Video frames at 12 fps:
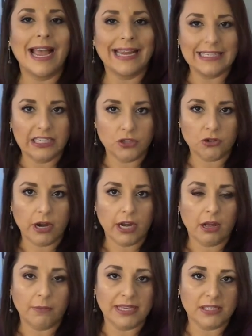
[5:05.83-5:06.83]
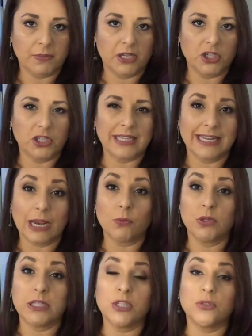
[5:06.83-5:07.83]
I did try it on my sponges, and I
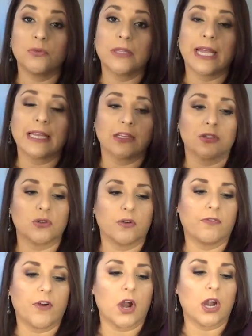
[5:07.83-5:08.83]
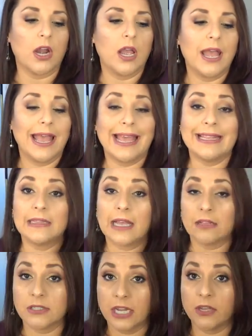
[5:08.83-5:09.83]
really do like it so far.
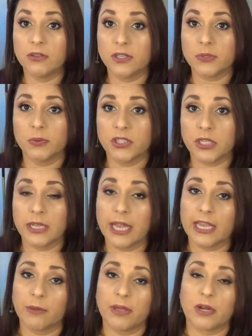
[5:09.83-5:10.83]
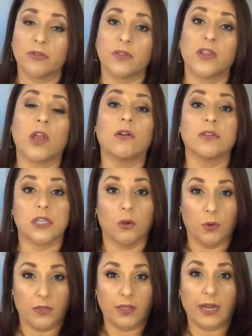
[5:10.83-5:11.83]
I'll tell you this much, I like it better than the
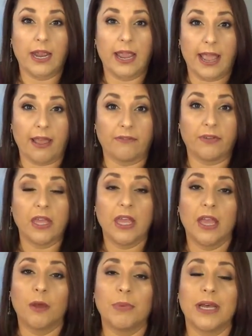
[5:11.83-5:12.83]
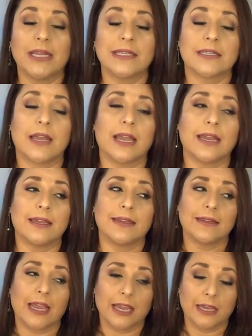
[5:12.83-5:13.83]
Ulta one that I have. But
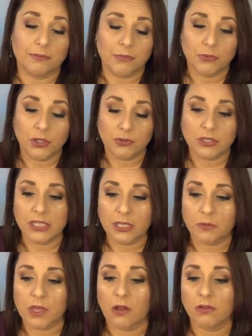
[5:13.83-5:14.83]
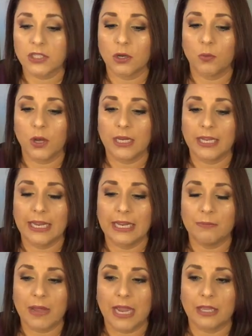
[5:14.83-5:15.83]
I am using up the Ulta one
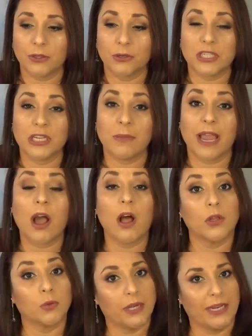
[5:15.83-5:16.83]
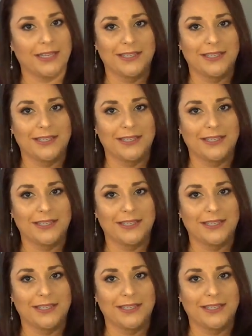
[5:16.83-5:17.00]
in my 13 by Halloween.